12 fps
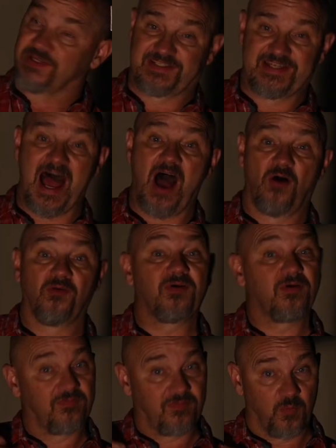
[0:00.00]
the
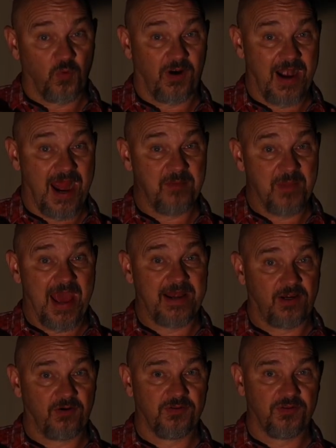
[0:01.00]
south, from where I'm at
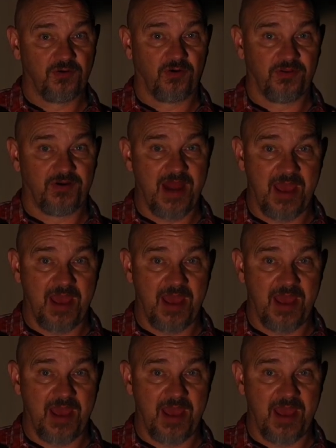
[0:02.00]
here in the northern